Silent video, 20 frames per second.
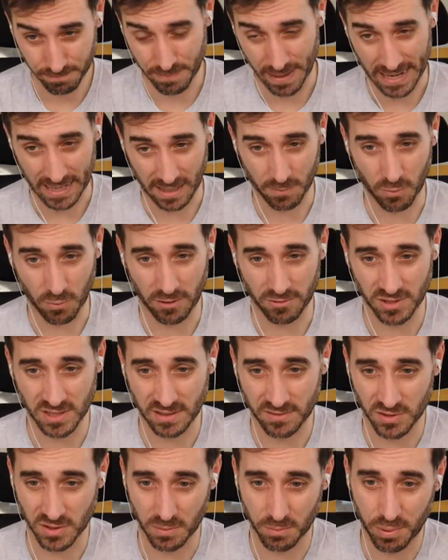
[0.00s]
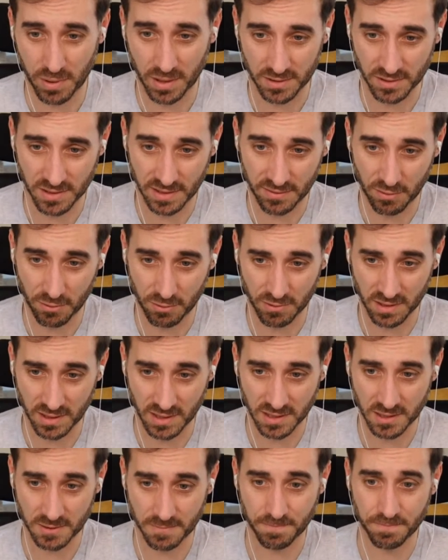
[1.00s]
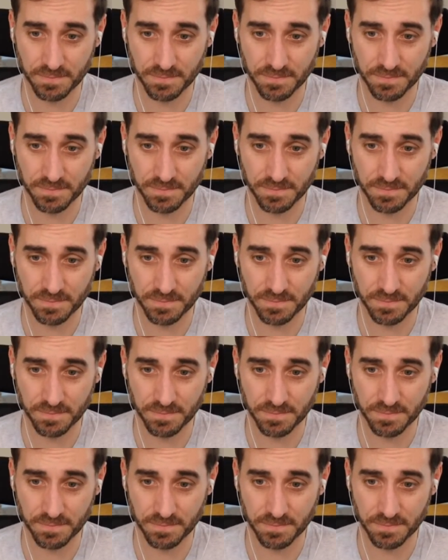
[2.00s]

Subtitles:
backup wide receivers, and punters every release.